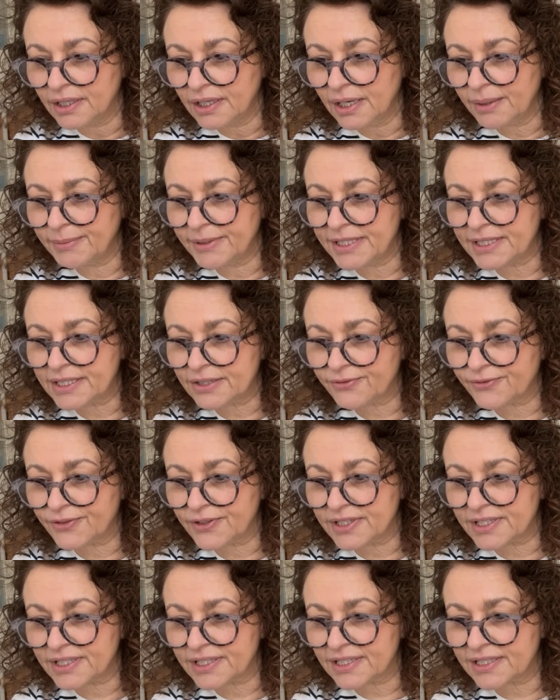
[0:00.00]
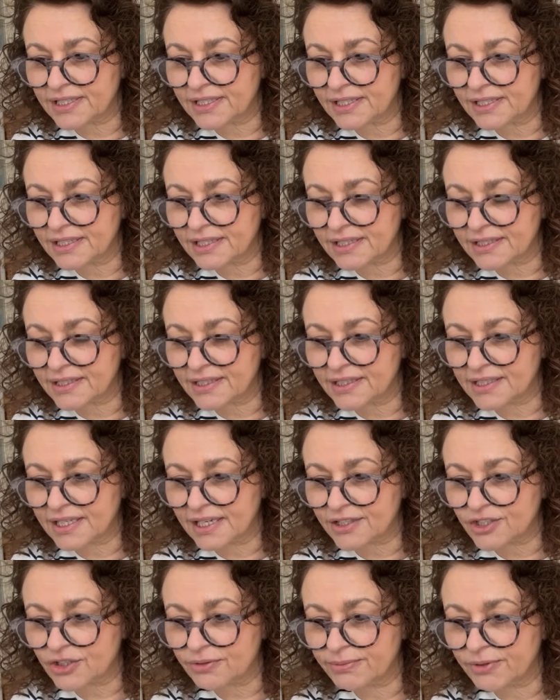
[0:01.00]
I'm in a different city, says
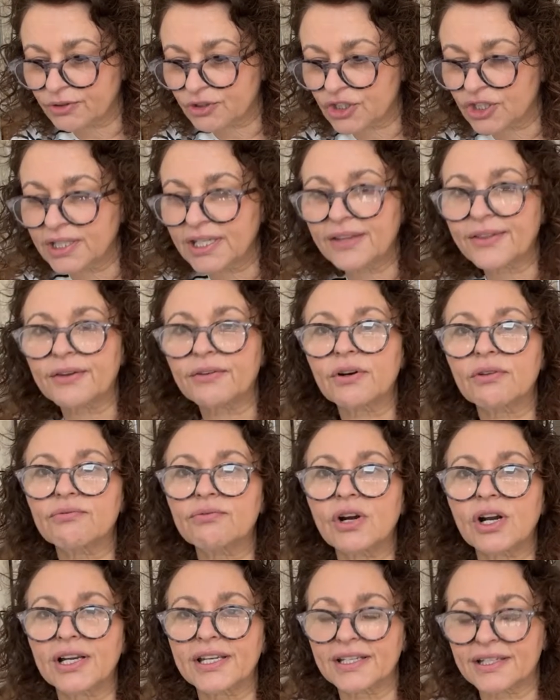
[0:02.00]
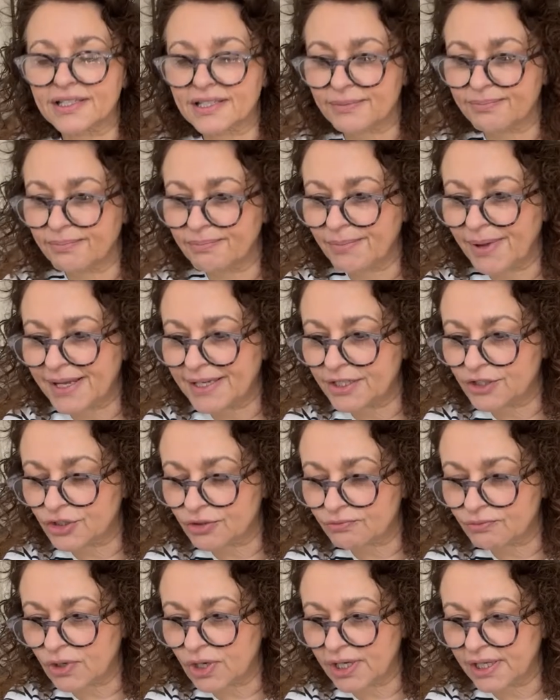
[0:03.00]
Natasha Milchin. Yeah, there are riots, major
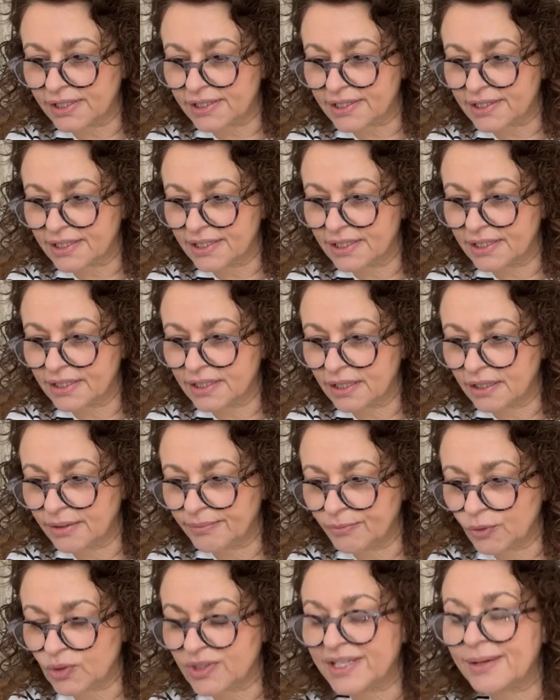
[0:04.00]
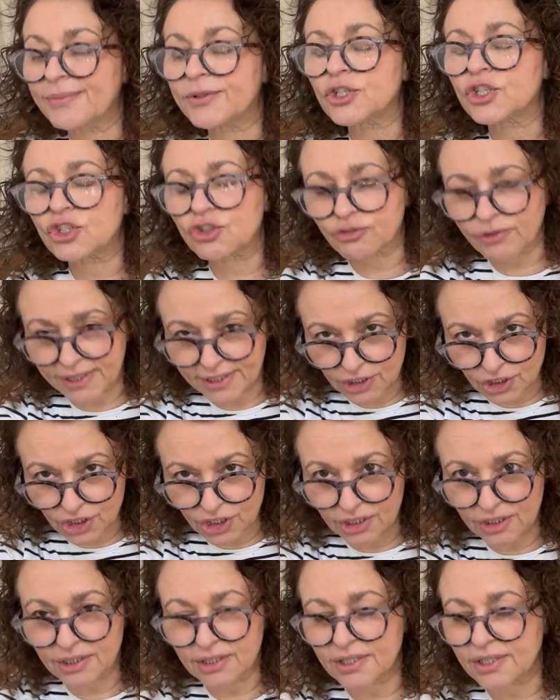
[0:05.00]
riots in um, or
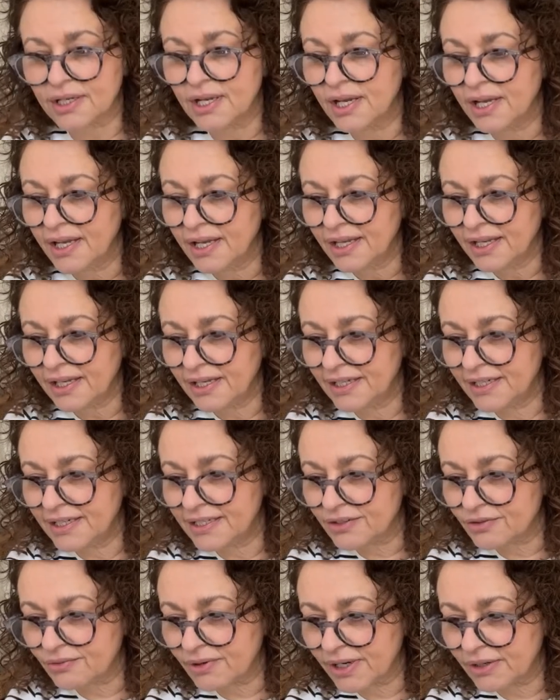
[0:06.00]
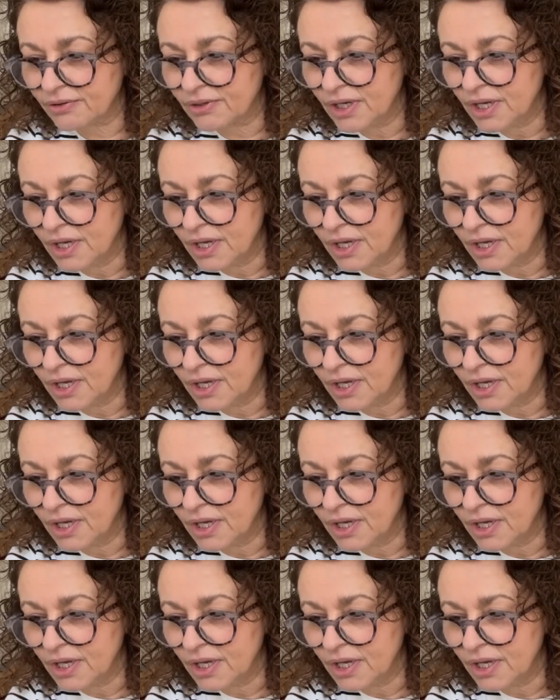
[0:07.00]
demonstrations in Israel.